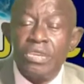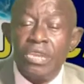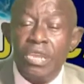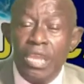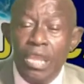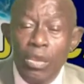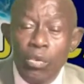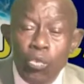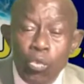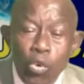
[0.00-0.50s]

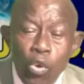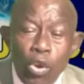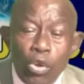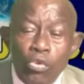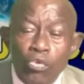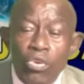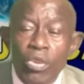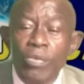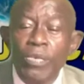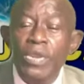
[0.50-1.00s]
and war
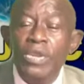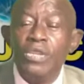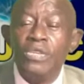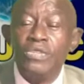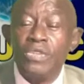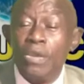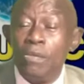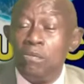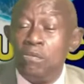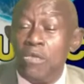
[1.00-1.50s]
criminals
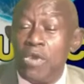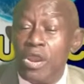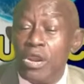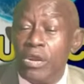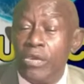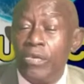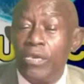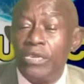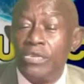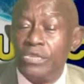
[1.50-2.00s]
and
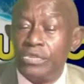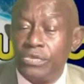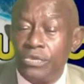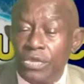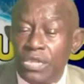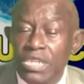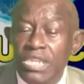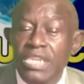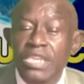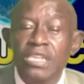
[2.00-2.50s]
murderers to
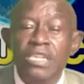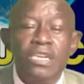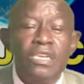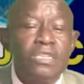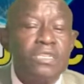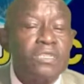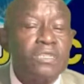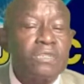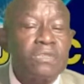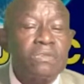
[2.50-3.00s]
lead
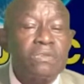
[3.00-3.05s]
us.